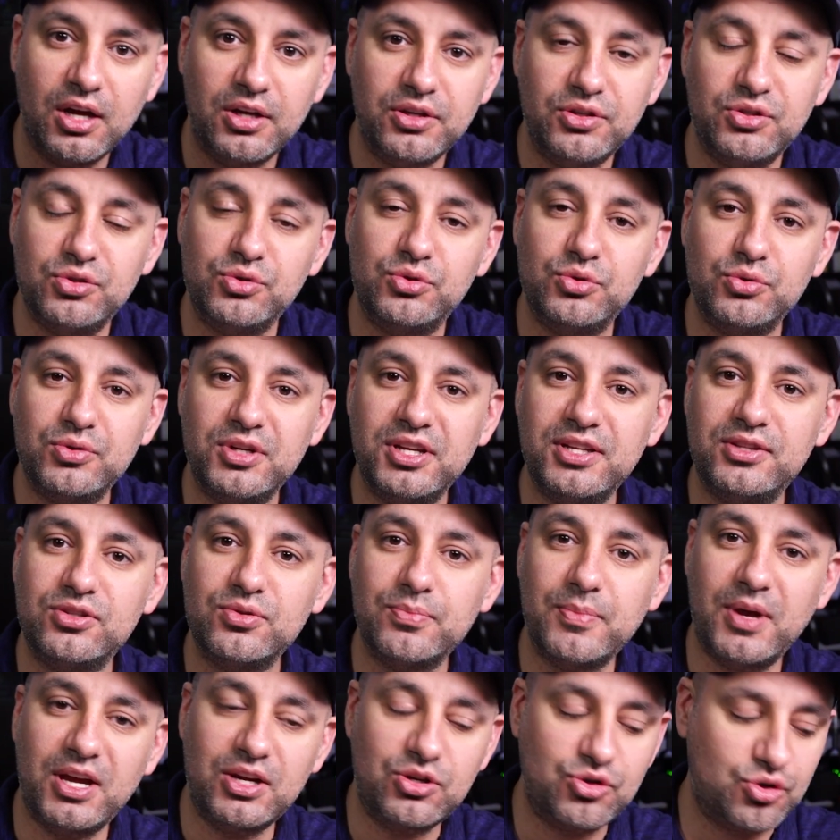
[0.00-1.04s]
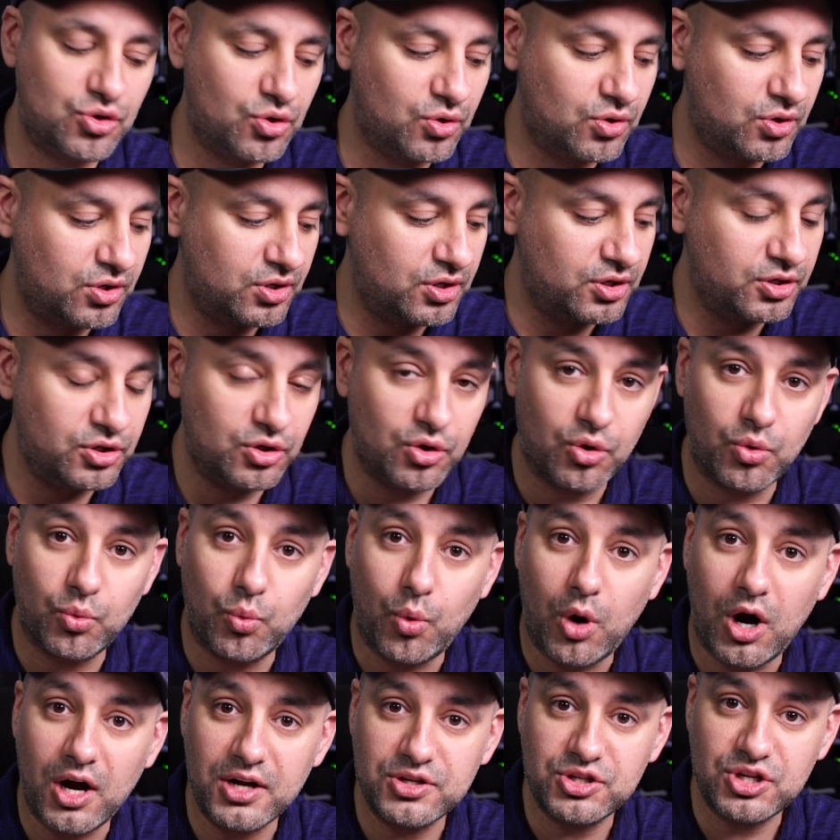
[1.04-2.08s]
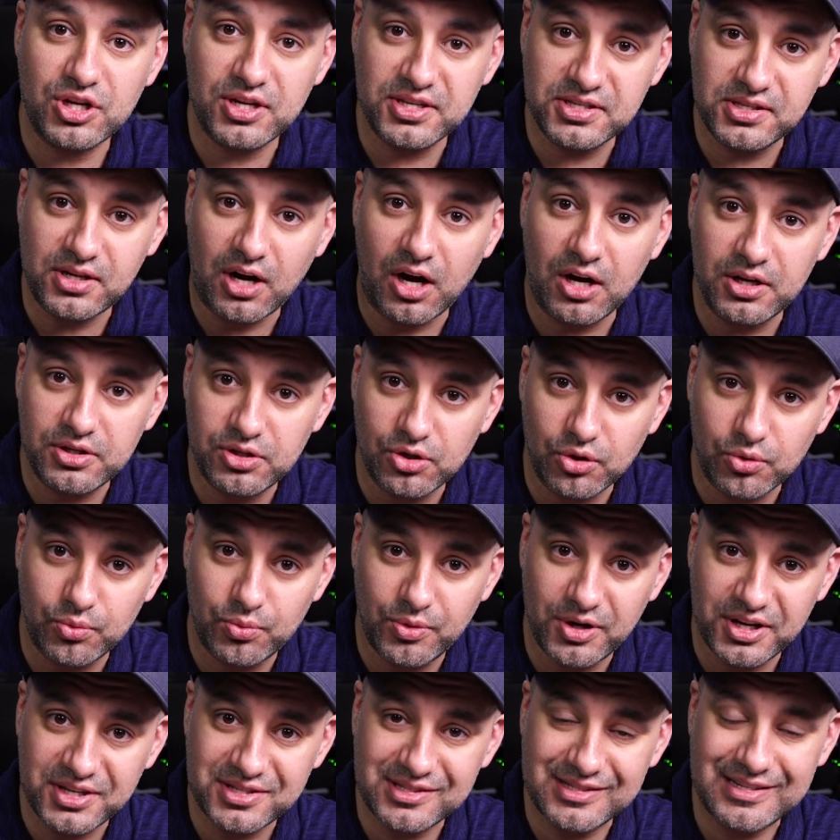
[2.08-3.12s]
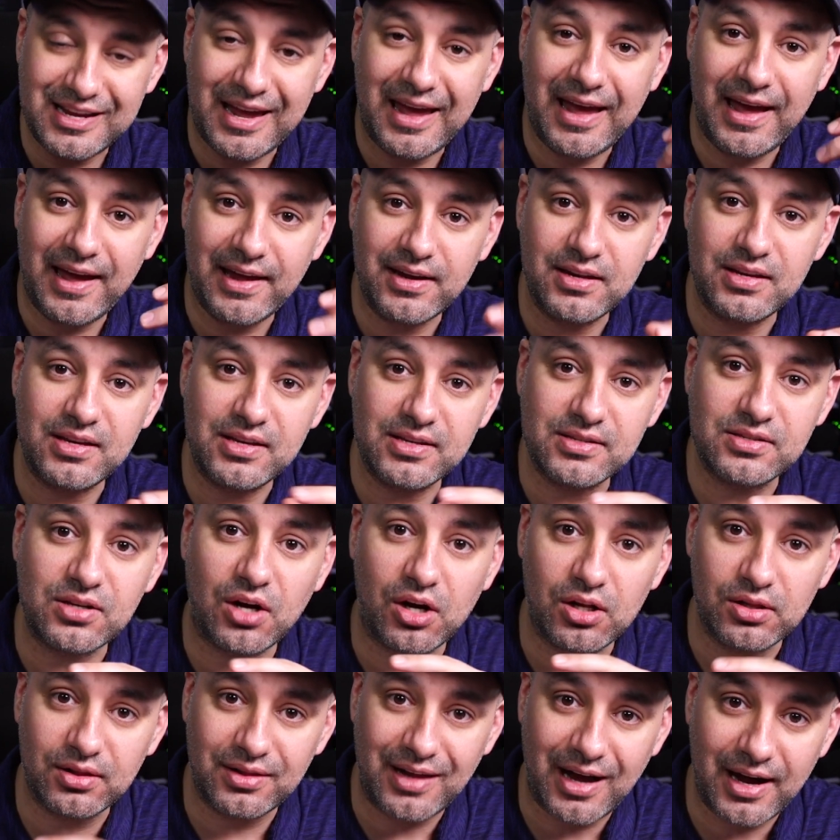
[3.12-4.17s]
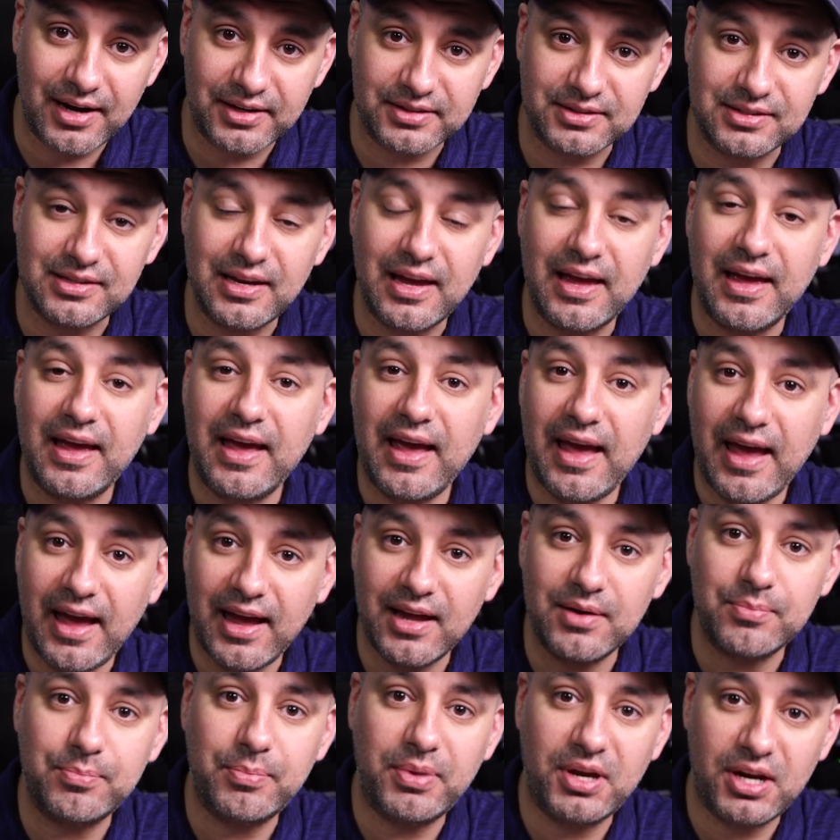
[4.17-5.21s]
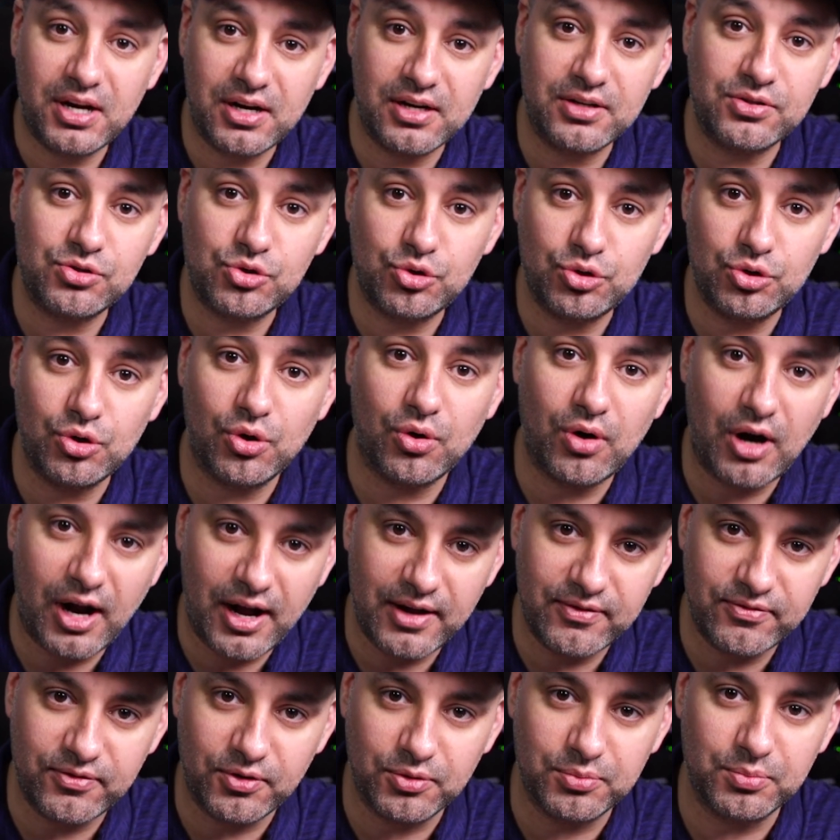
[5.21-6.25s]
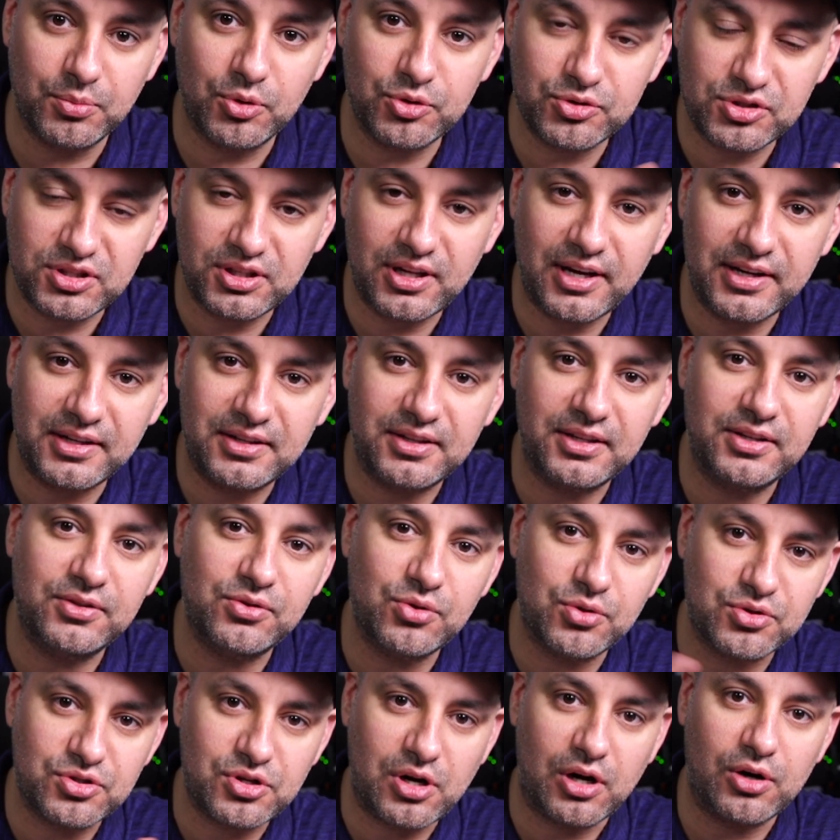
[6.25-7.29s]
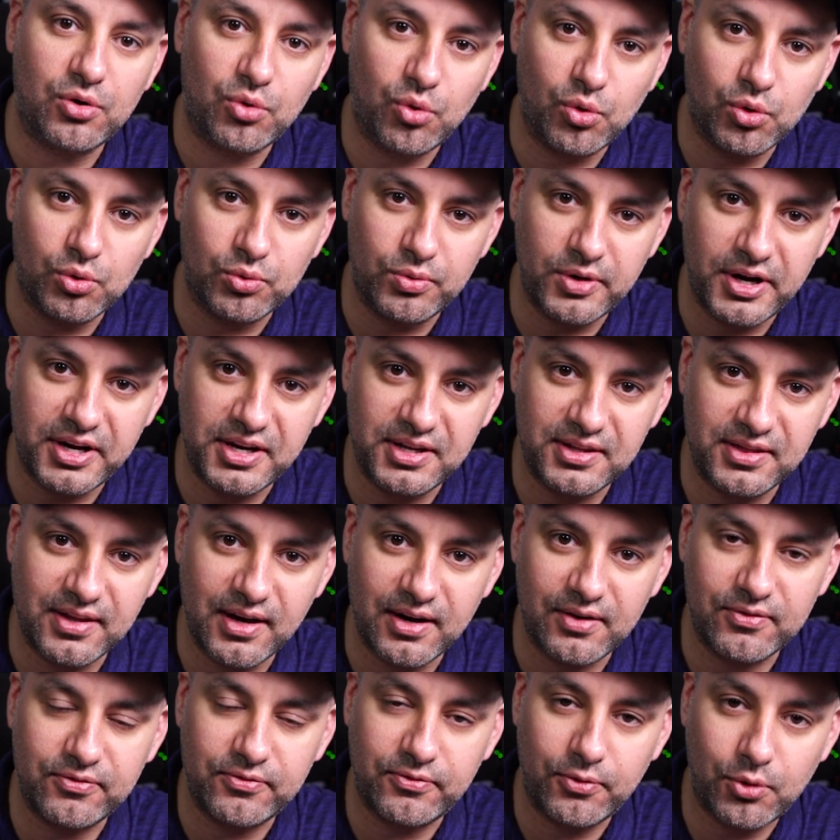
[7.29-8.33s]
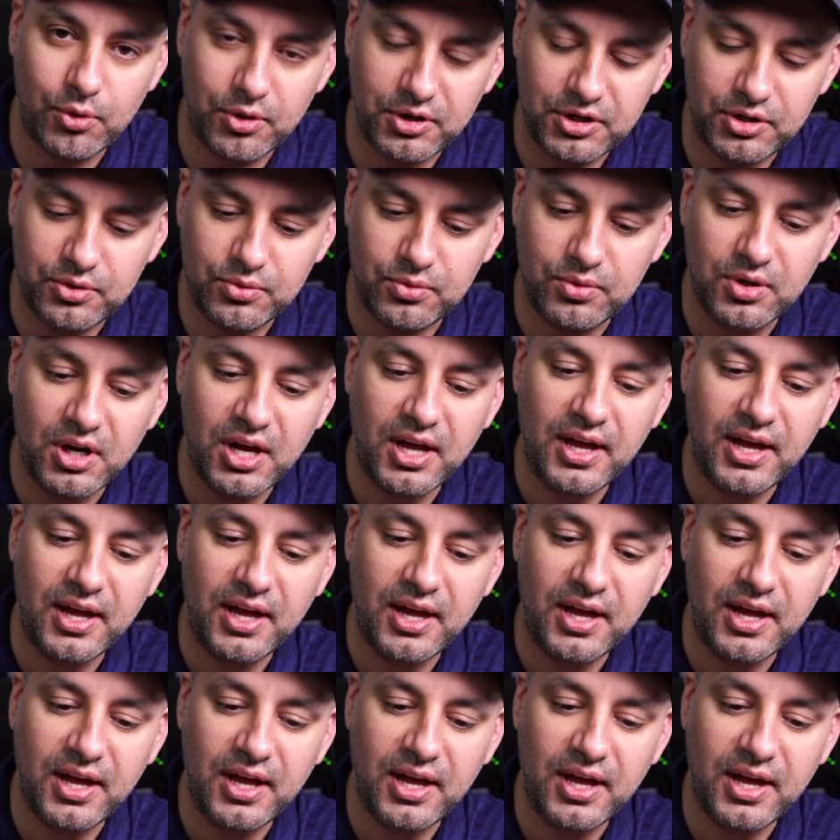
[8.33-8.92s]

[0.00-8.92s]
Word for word: You do need to make sure your watch is on your wrist and is unlocked and paired to your iPhone. Most likely those are already there for you.